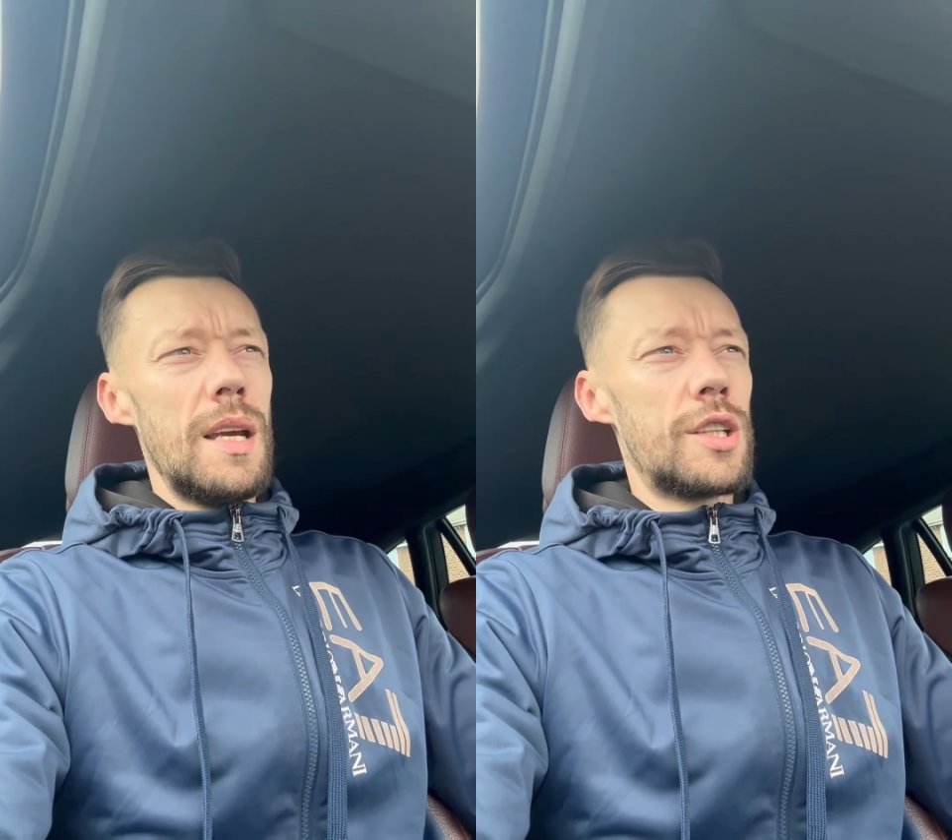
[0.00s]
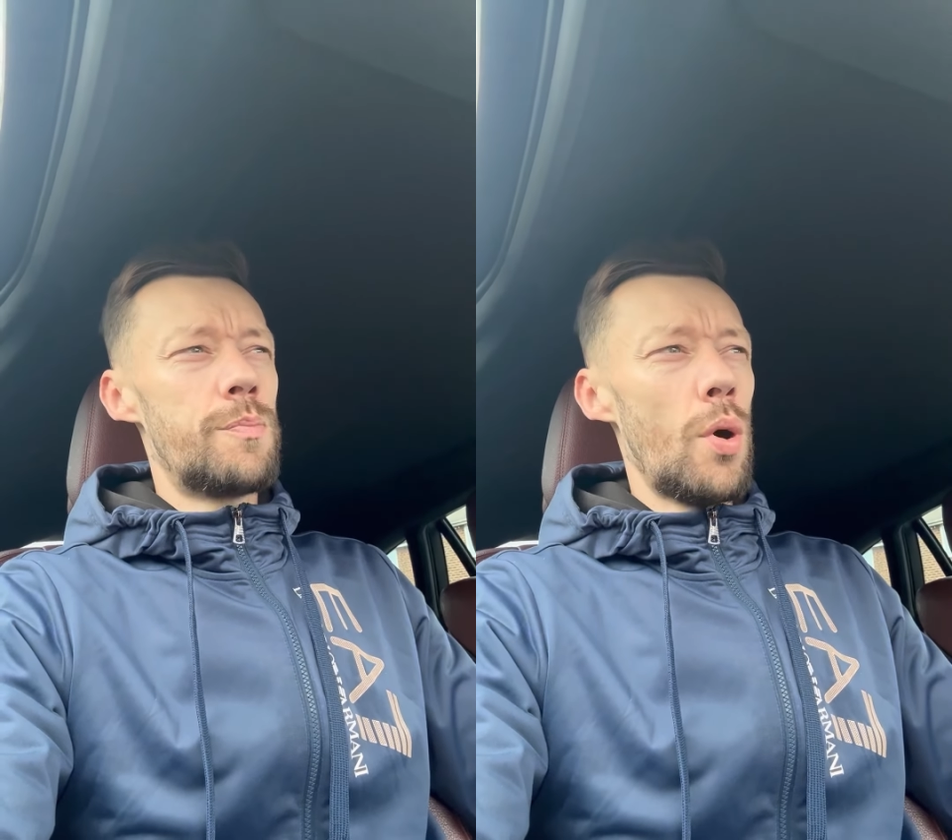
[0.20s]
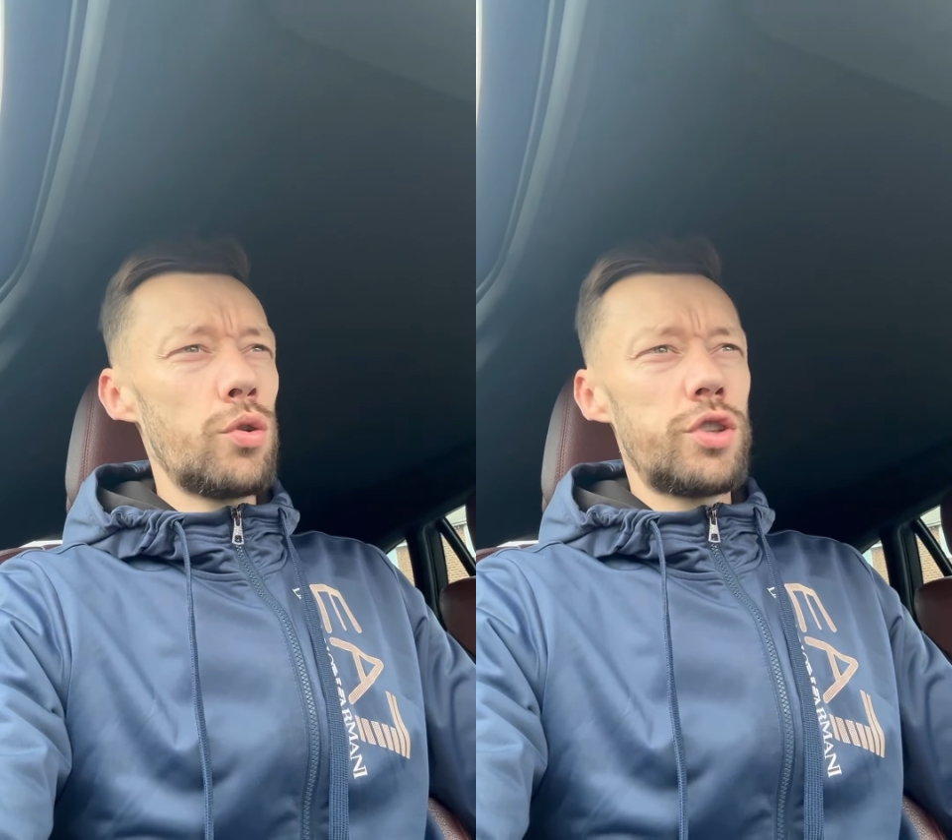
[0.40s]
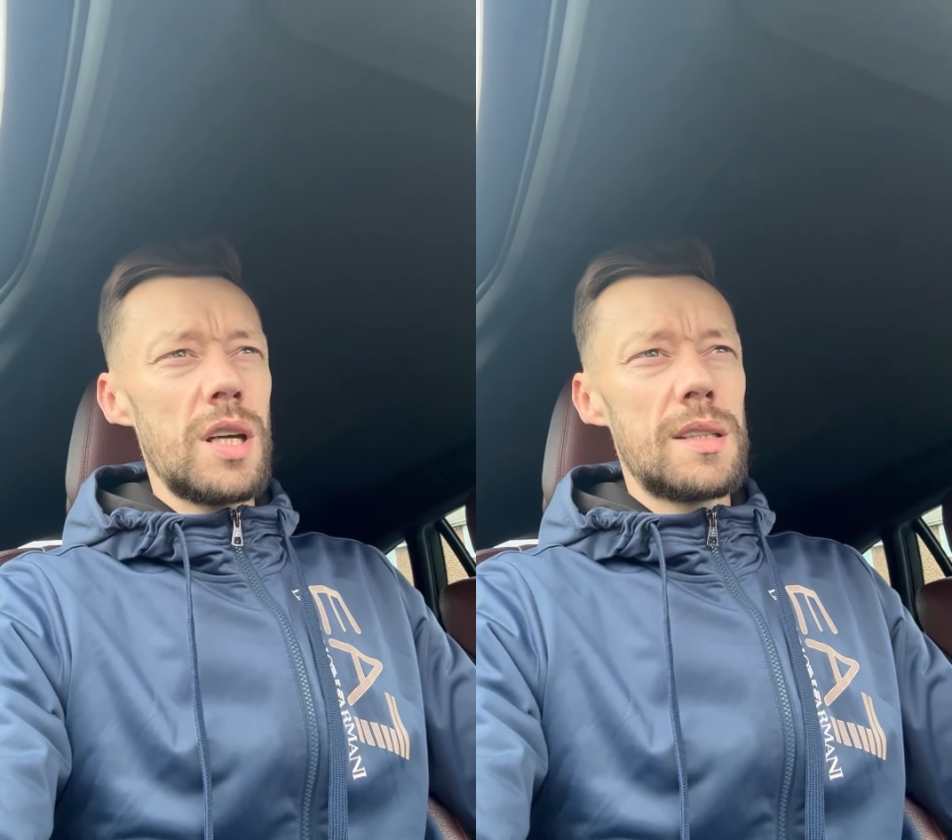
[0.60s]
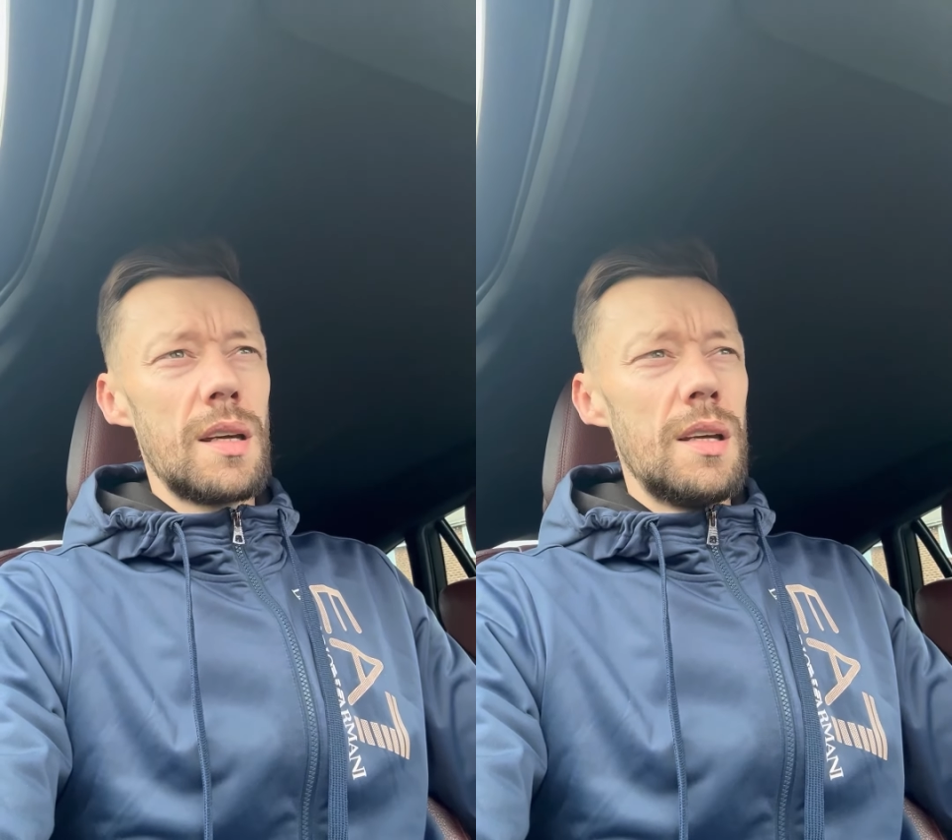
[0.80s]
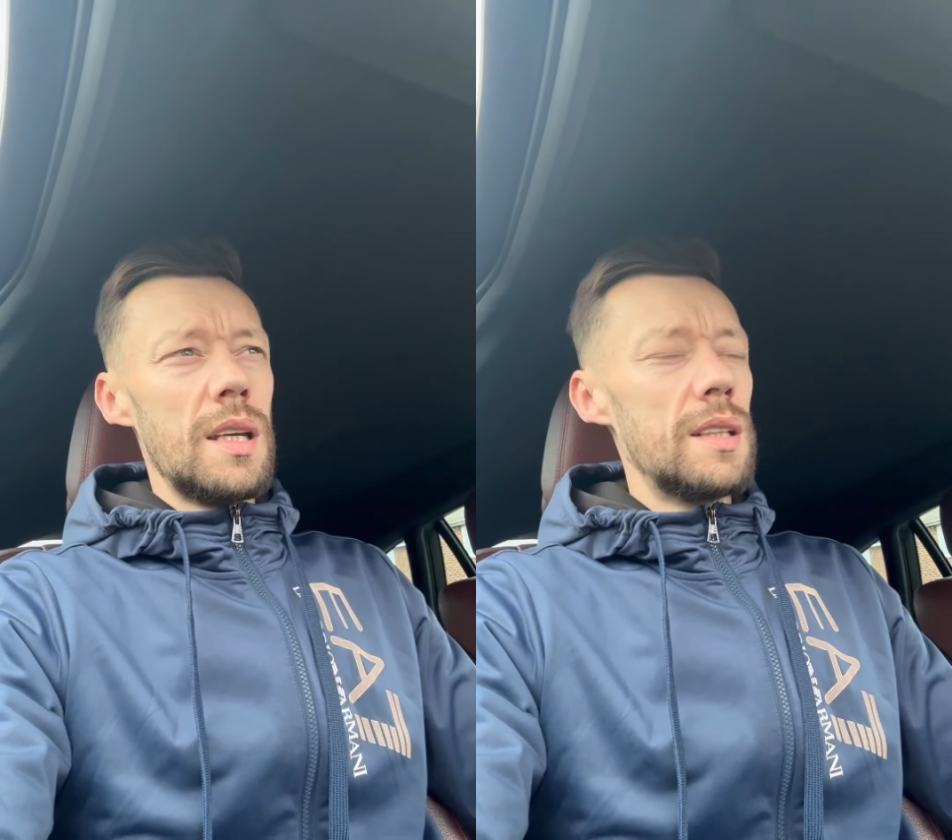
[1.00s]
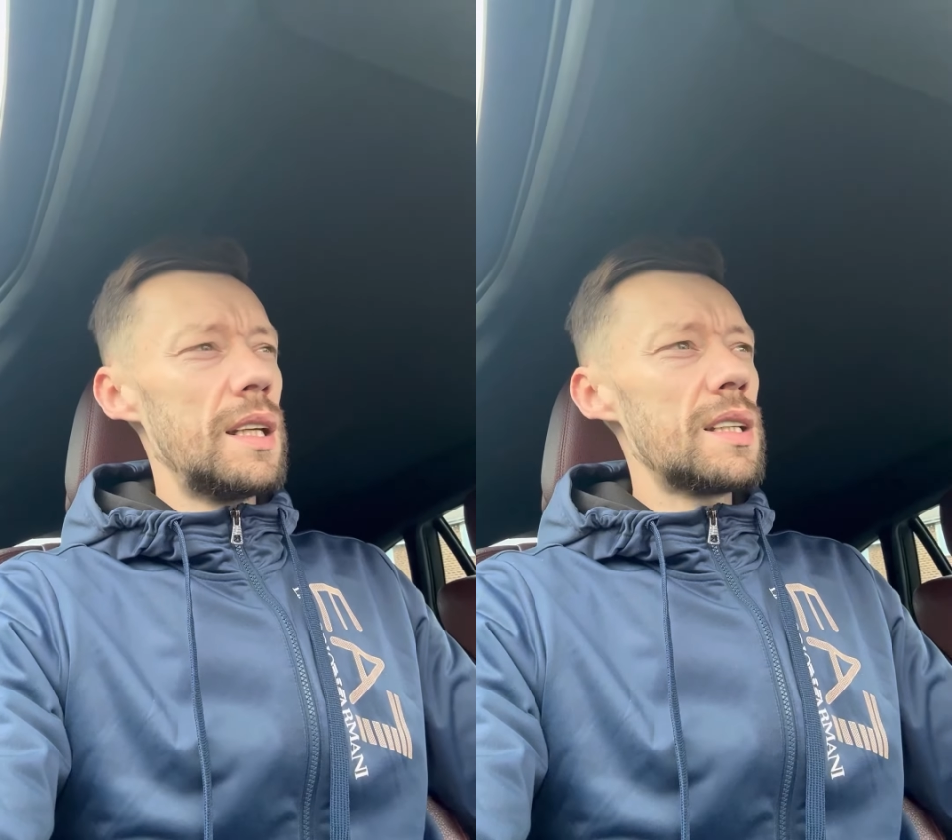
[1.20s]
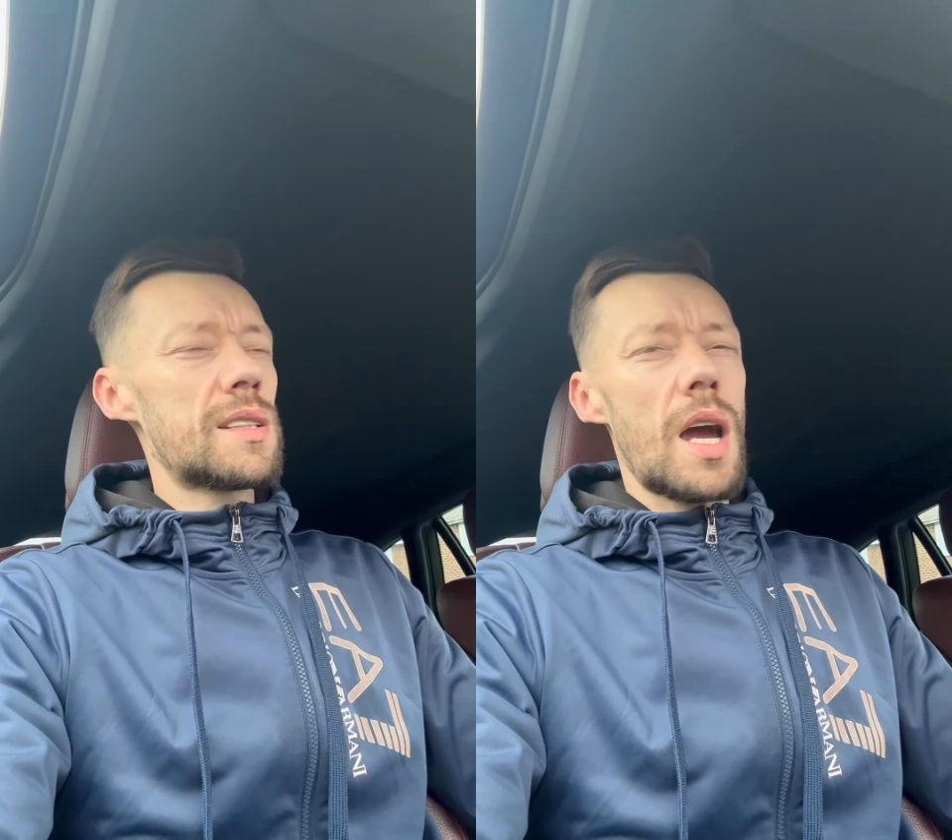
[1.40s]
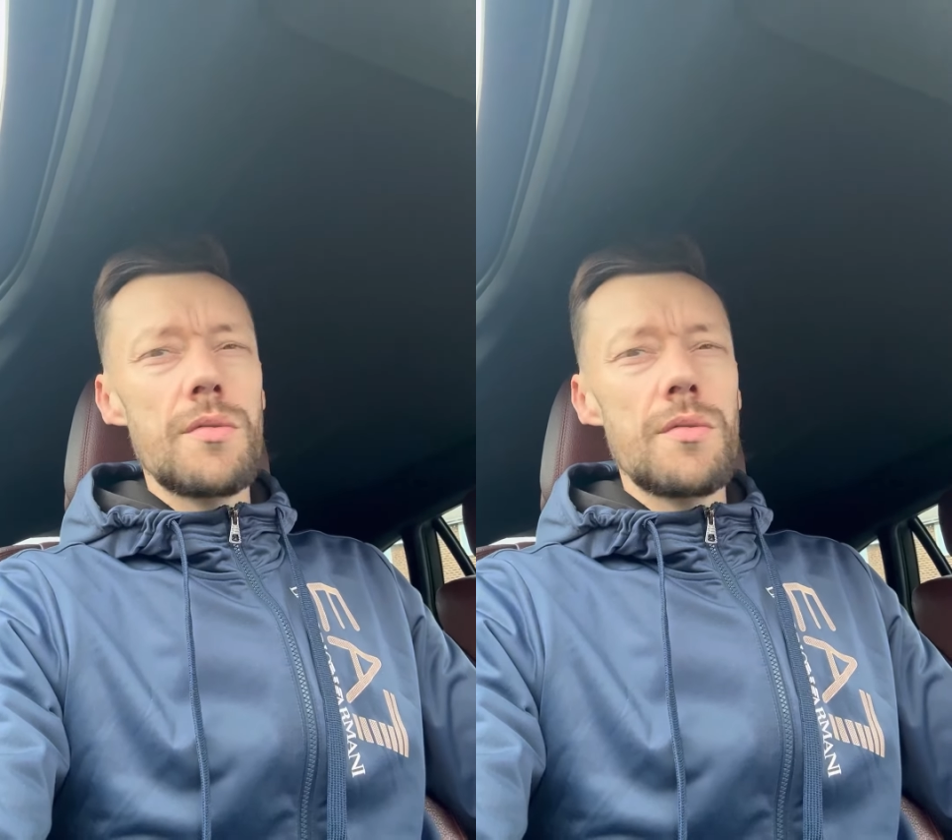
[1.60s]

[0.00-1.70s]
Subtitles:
It's bullshit. You need to start